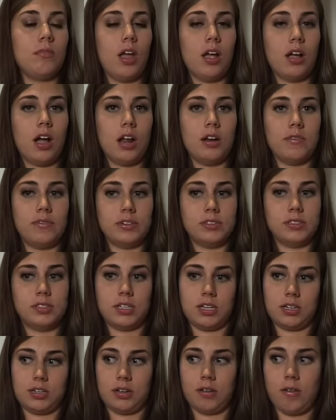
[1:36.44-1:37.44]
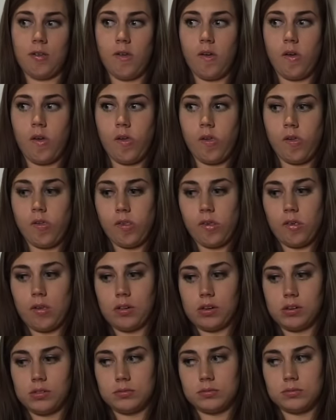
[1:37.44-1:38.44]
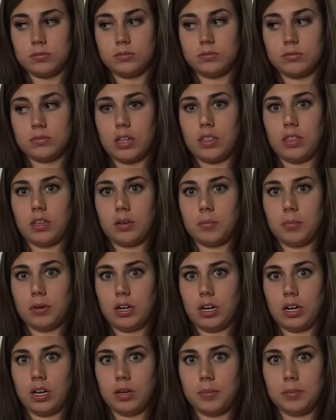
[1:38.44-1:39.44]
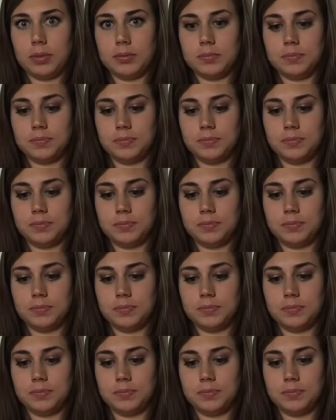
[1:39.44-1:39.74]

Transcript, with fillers: I kind of feel sick. I think I'm burning up.